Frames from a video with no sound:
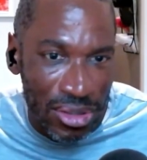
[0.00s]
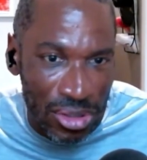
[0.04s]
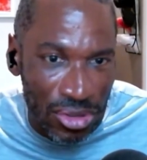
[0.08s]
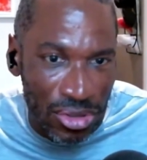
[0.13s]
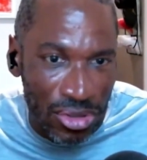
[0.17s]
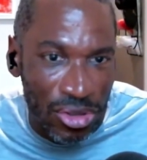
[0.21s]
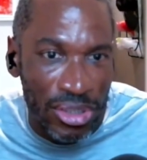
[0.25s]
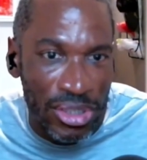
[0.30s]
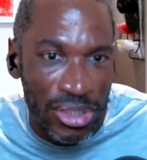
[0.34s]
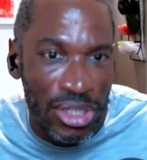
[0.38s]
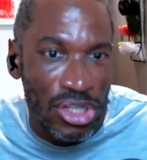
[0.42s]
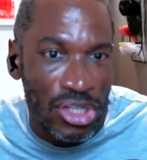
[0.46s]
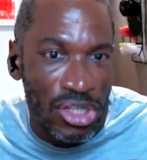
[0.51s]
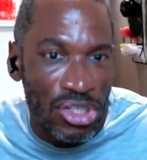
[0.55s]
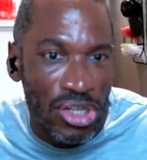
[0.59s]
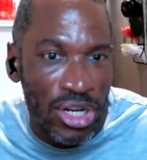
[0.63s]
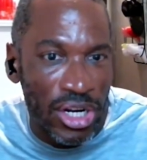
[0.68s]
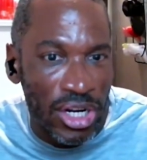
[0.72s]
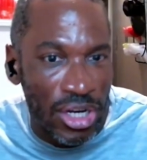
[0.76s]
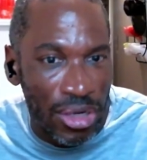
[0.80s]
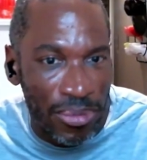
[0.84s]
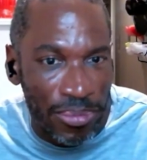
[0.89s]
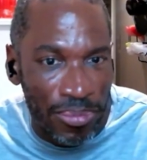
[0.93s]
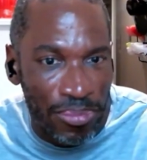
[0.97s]
internally in
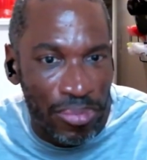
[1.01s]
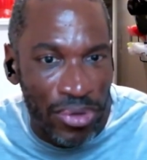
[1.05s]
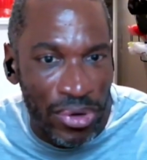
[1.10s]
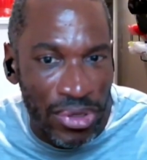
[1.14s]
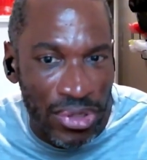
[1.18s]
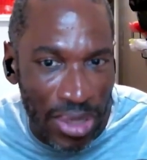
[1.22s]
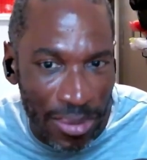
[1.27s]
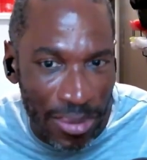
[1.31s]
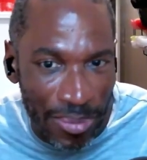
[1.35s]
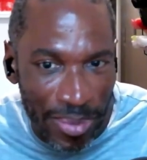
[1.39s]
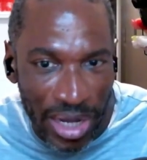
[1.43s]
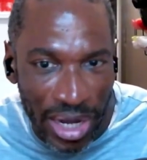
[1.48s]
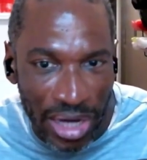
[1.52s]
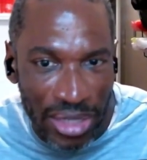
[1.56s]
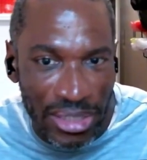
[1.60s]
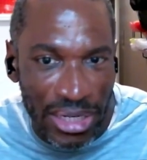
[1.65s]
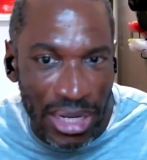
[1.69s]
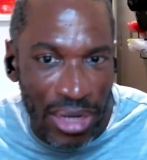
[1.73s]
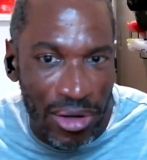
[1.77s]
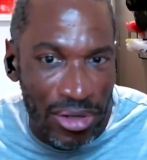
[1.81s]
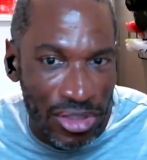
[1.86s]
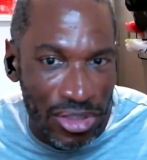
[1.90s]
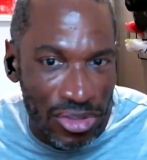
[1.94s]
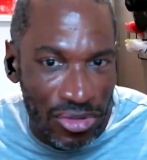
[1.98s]
China to bring that back
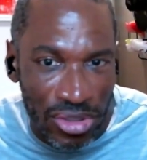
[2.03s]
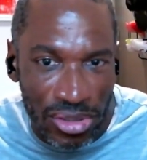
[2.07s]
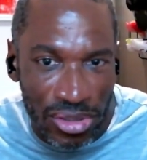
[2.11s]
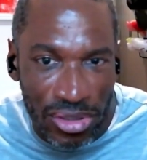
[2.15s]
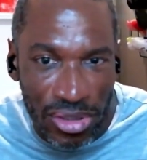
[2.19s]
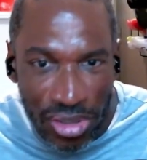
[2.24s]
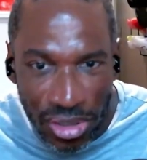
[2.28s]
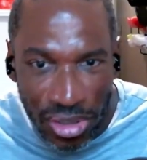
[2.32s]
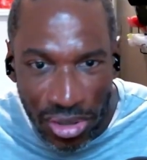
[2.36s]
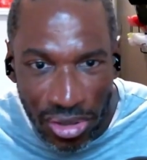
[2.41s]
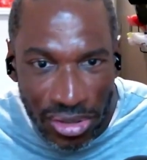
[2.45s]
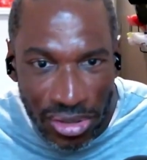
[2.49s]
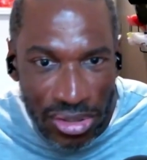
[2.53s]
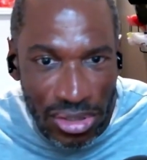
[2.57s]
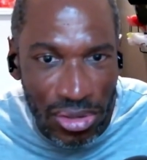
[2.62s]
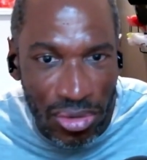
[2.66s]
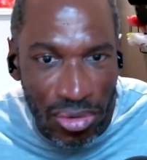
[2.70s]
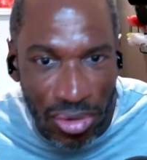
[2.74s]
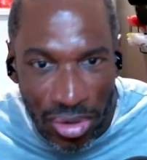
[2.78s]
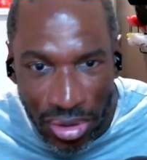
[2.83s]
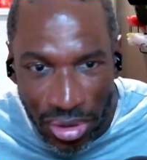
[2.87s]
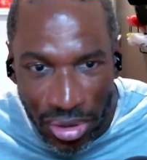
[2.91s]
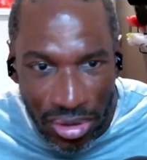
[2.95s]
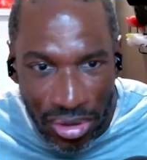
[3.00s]
down to strengthen the currency,
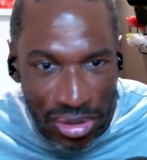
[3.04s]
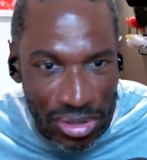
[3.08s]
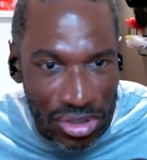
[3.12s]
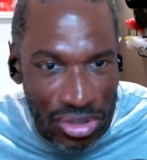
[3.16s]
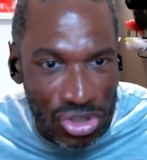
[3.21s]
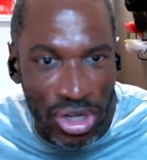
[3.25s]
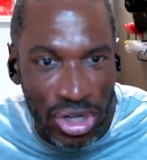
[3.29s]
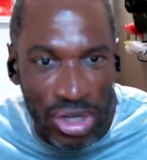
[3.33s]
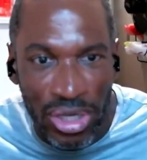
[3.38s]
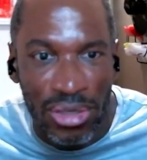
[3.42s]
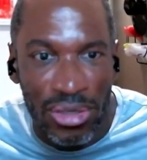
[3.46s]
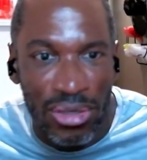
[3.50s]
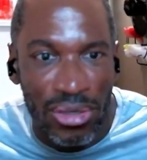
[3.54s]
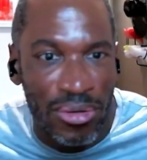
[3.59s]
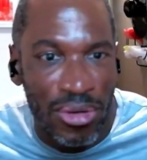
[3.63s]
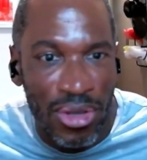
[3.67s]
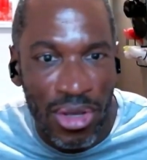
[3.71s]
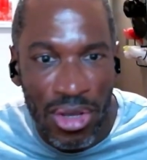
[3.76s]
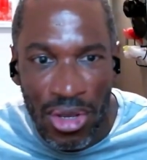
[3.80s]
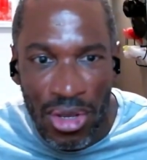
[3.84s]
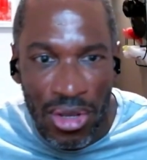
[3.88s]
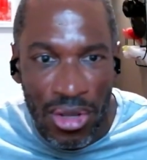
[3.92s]
or is China